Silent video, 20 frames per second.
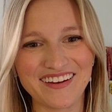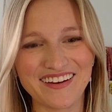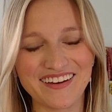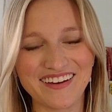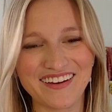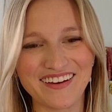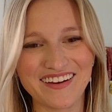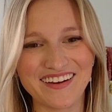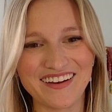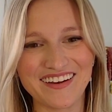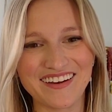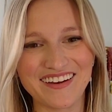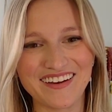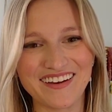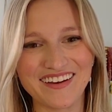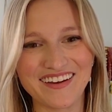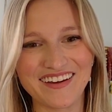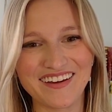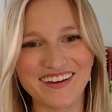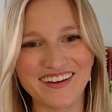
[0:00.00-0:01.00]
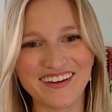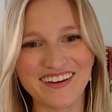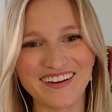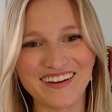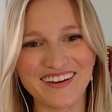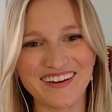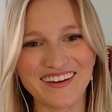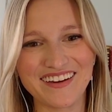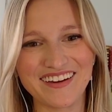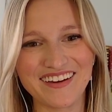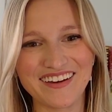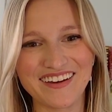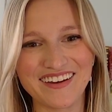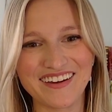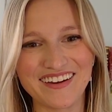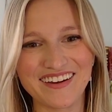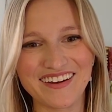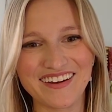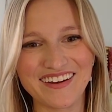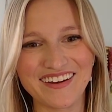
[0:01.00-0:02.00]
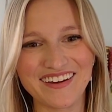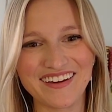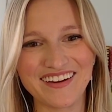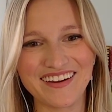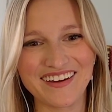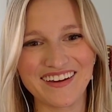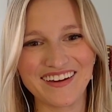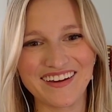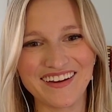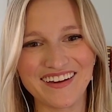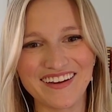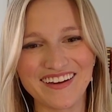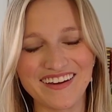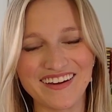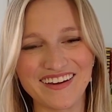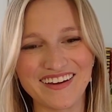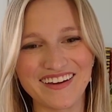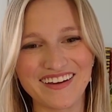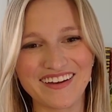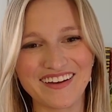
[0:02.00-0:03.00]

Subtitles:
(not speaking)